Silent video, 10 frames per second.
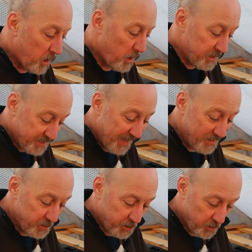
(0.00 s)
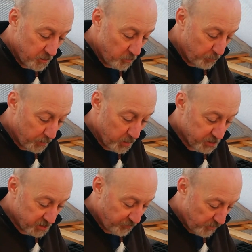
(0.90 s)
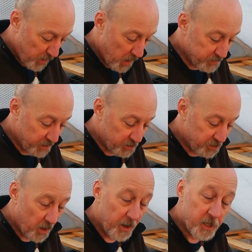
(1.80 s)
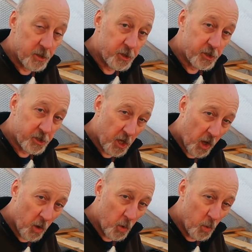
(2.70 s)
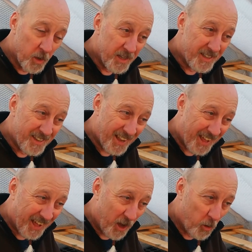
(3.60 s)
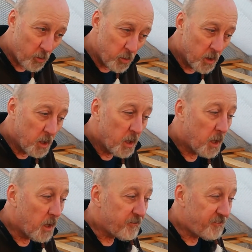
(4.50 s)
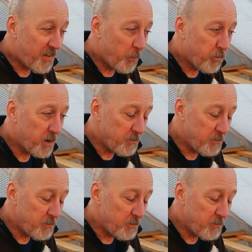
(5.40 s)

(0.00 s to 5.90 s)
I tend to purchase varieties that I can sow now at February,